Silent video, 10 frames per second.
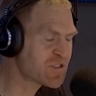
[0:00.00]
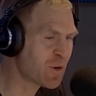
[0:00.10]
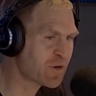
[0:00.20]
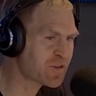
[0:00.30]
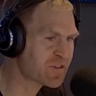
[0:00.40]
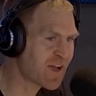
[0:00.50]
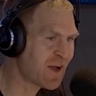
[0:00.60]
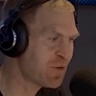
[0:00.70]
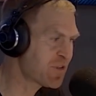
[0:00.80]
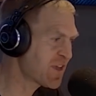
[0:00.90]
I want to start
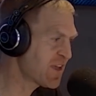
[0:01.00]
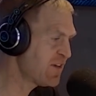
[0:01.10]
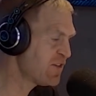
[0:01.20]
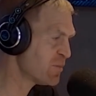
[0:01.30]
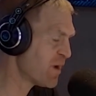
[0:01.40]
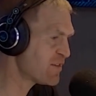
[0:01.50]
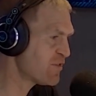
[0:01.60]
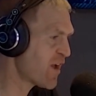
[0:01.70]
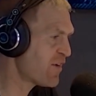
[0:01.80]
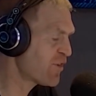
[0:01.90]
with Kingy. He's a
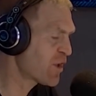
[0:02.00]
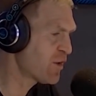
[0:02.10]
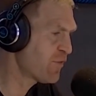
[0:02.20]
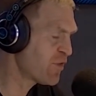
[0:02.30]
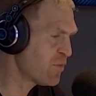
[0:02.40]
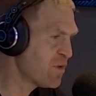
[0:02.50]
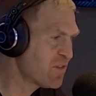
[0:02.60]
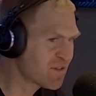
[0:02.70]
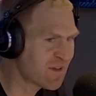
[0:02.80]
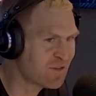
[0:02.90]
massive advocate for the
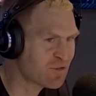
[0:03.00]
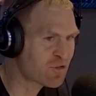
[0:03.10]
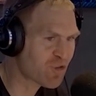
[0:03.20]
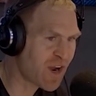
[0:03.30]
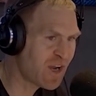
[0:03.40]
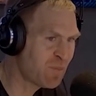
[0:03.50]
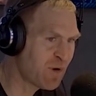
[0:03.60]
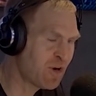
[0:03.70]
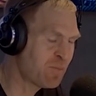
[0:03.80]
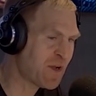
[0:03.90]
mid-season trade
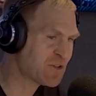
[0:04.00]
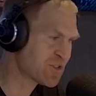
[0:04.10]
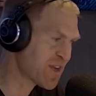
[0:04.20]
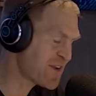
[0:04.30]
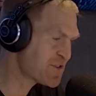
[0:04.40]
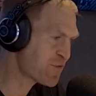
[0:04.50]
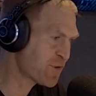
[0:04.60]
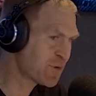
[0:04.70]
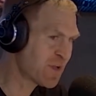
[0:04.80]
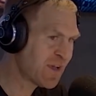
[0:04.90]
period. Patrick
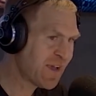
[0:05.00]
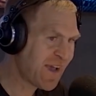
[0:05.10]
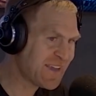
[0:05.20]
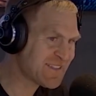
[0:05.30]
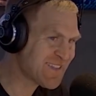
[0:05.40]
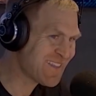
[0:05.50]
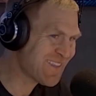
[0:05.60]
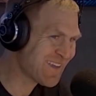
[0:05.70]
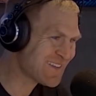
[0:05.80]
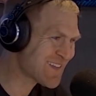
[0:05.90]
Dangerfield has said
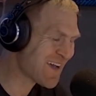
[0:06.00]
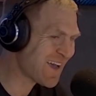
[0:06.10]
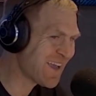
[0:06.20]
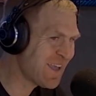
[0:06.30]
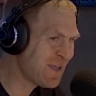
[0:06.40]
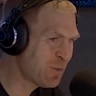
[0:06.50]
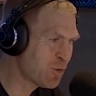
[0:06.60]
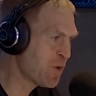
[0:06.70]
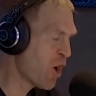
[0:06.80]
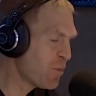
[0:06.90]
that he
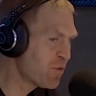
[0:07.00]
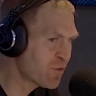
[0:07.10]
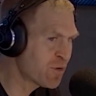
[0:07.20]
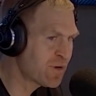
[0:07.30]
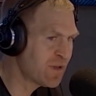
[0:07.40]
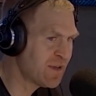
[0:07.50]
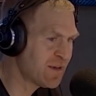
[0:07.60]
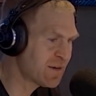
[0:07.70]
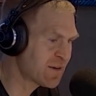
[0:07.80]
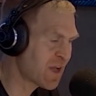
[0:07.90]
would be open to it
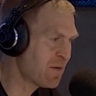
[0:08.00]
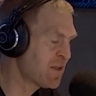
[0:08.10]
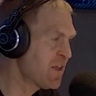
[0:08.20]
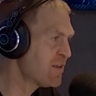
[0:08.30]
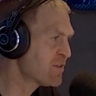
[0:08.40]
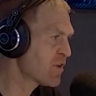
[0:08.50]
in coming years.